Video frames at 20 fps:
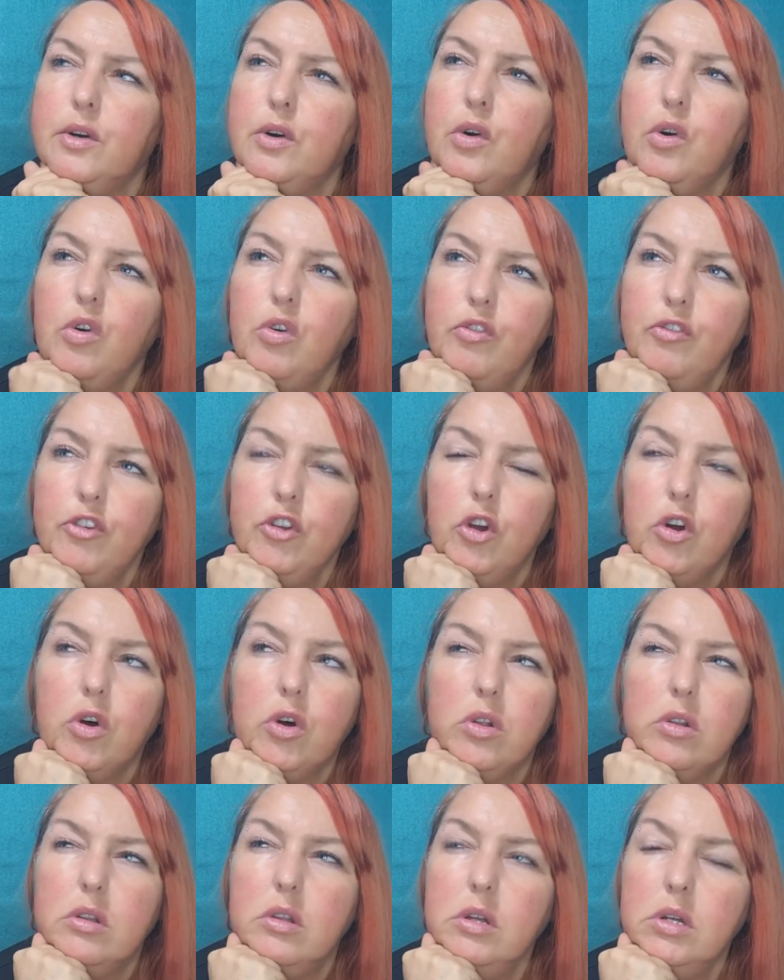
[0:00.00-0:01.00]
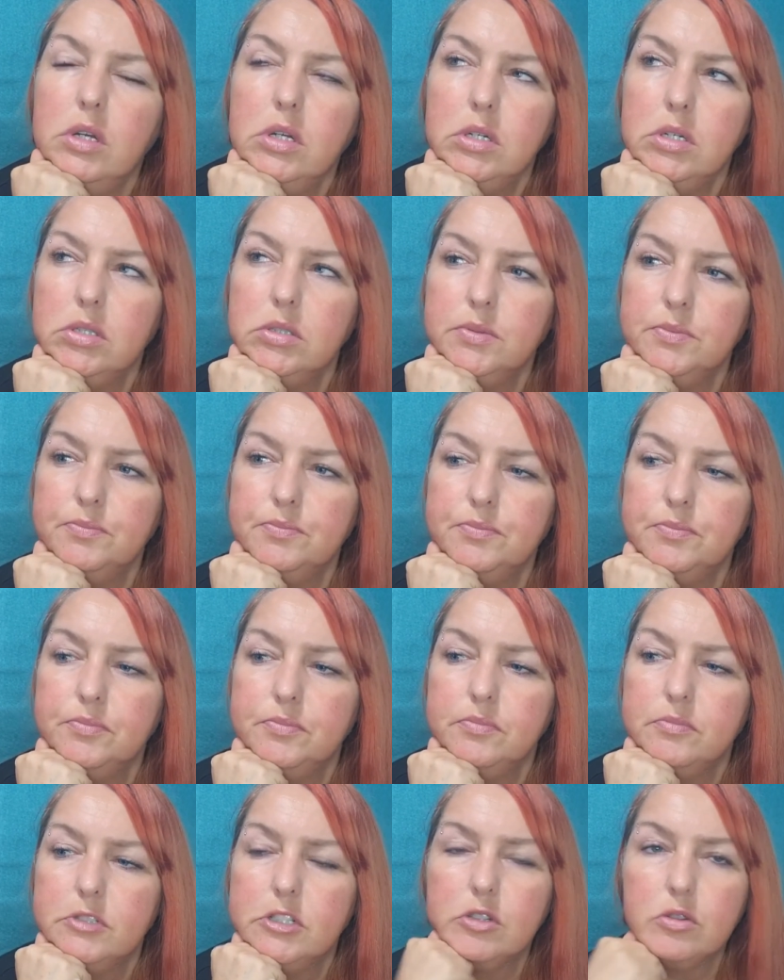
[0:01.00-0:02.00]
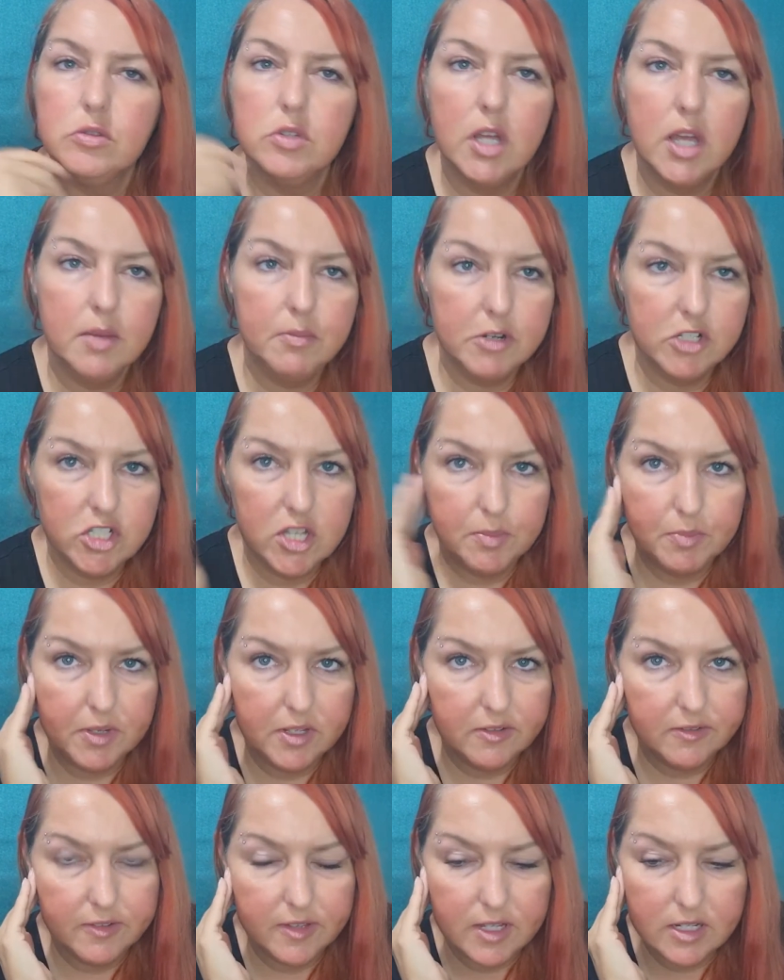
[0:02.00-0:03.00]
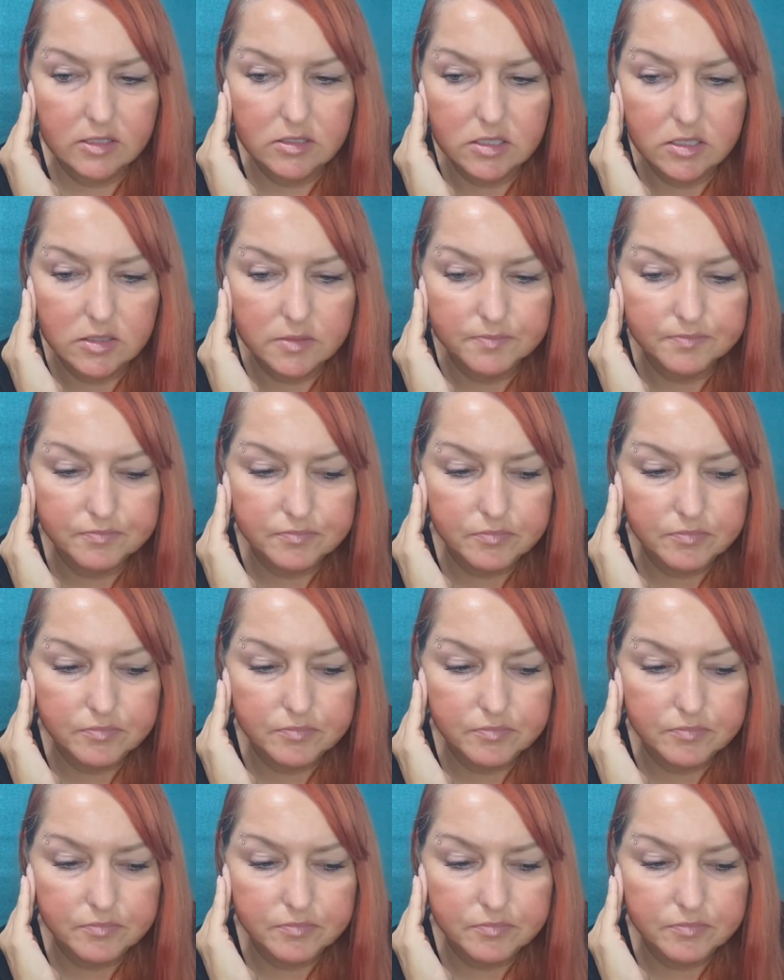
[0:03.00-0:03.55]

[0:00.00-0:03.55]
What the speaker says: Overall, I don't know how much I paid for this.